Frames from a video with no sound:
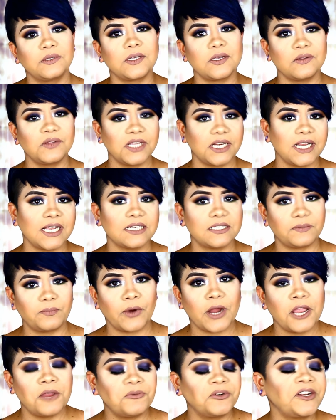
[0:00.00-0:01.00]
So the next
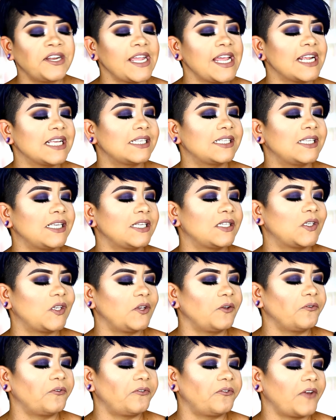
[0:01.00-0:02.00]
primer, it is the
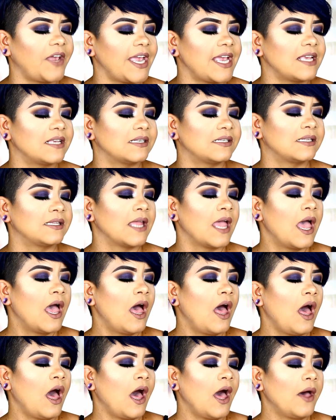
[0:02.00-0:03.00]
Too Faced
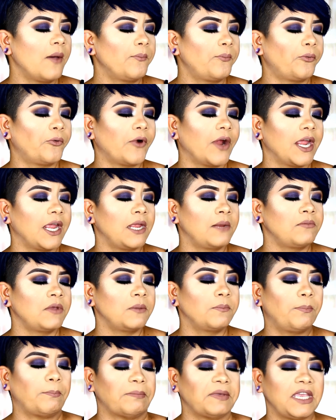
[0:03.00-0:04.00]
Prime
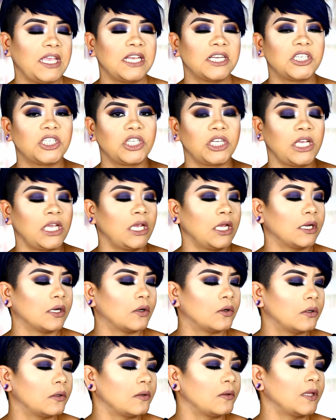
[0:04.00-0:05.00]
and Peachy
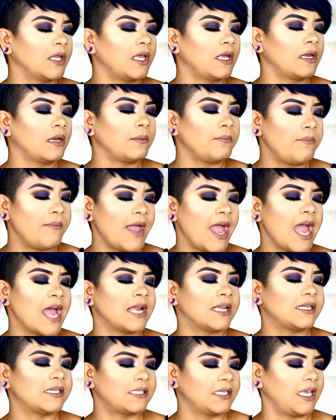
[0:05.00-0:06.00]
Cooling
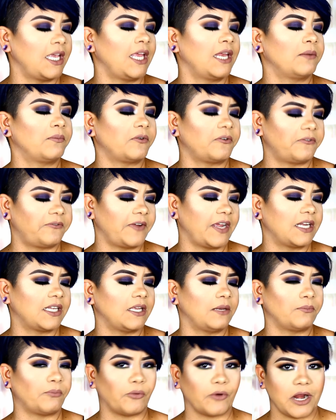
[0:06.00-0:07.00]
Matte Skin
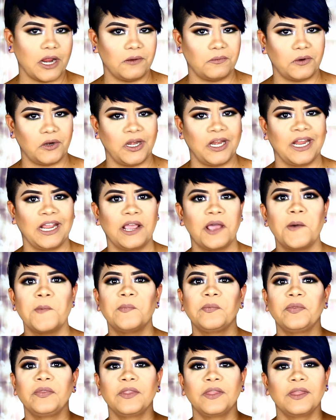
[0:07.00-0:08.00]
Perfecting Primer.
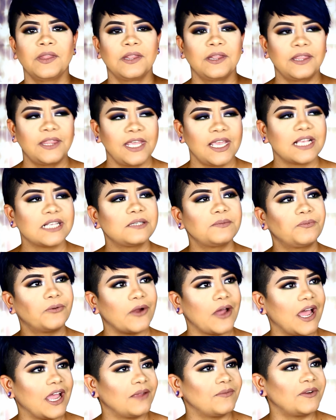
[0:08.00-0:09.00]
This
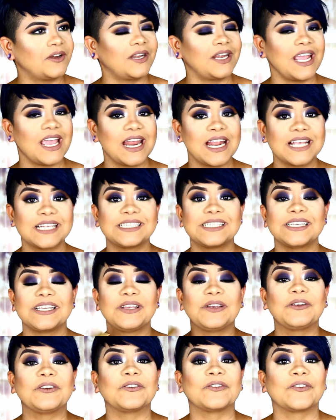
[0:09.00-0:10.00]
primer, it is
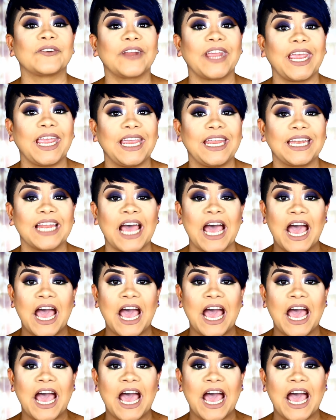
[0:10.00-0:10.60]
great.